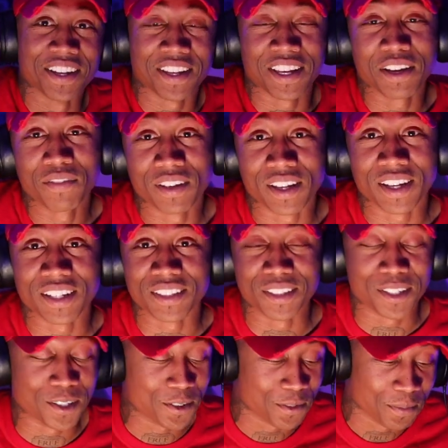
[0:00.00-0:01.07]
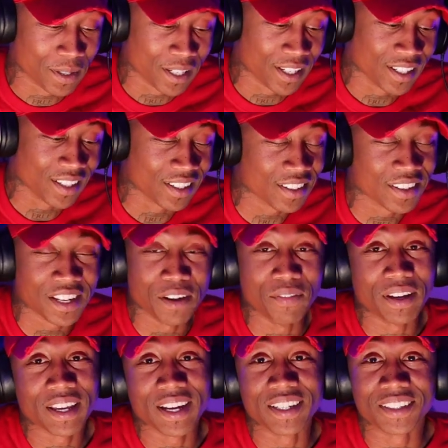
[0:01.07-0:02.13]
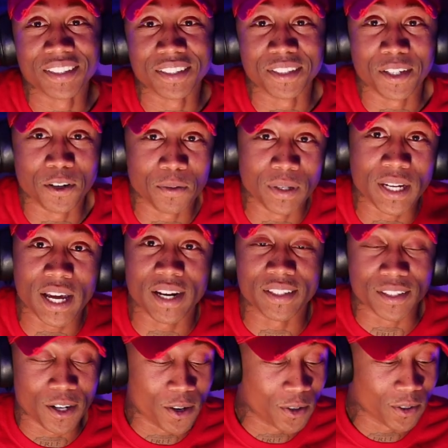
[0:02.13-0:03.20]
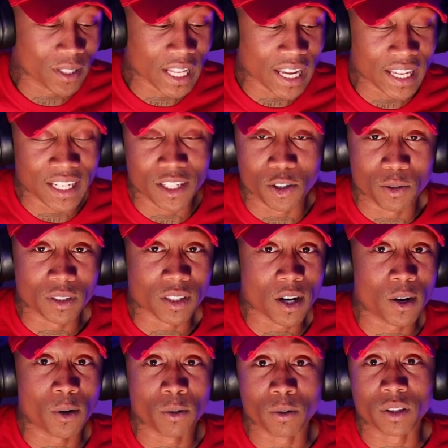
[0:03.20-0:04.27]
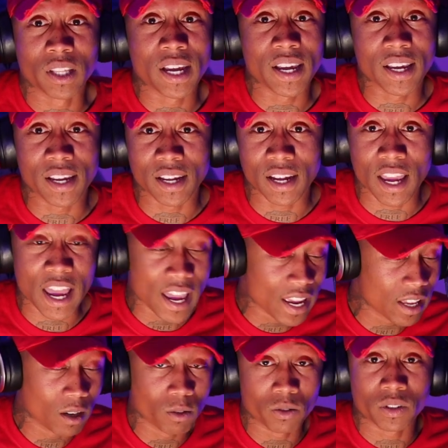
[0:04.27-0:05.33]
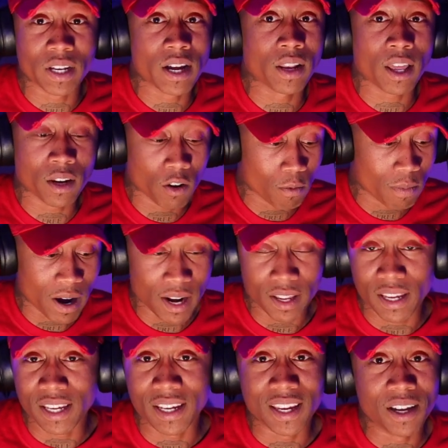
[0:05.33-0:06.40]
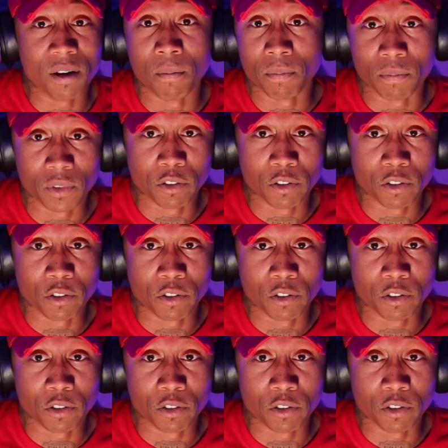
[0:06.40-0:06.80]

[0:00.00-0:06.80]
Kevin Gates dope, man. Kevin Gates is dope. He got his own lane. He do his own thing. And he don't sound like nobody. He him.